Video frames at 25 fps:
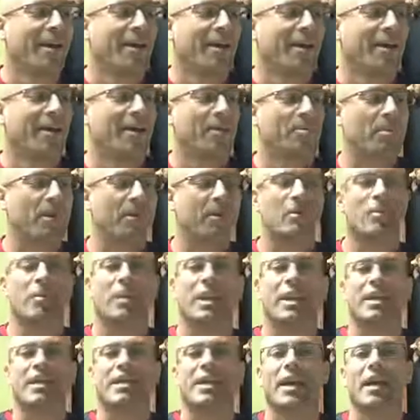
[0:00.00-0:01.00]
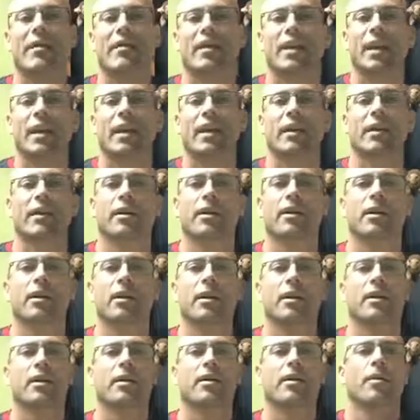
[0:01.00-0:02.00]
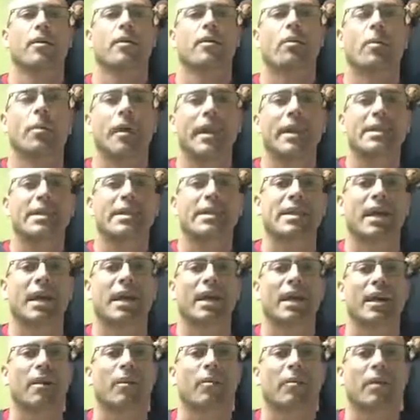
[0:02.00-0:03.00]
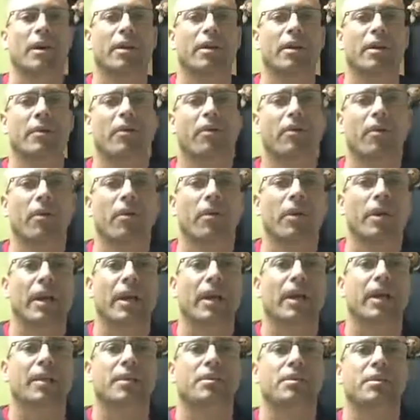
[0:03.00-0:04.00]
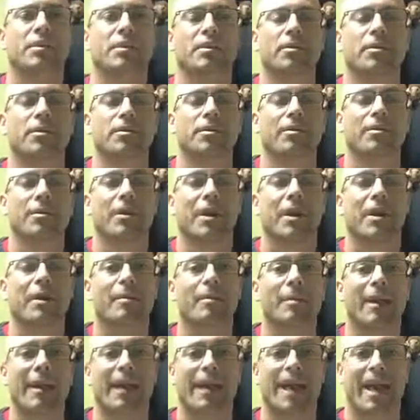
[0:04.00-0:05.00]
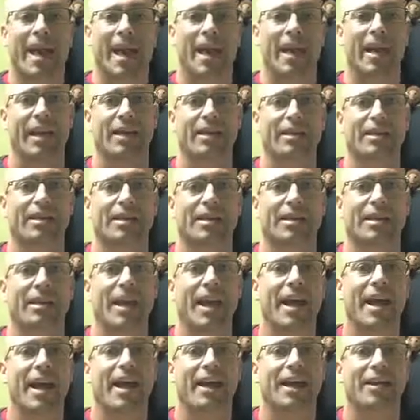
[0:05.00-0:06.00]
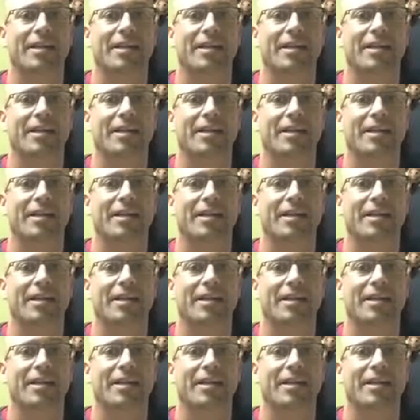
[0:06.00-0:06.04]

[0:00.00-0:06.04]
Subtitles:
Hope everybody's having a good Wednesday, and we're looking forward to getting to talk about headaches today.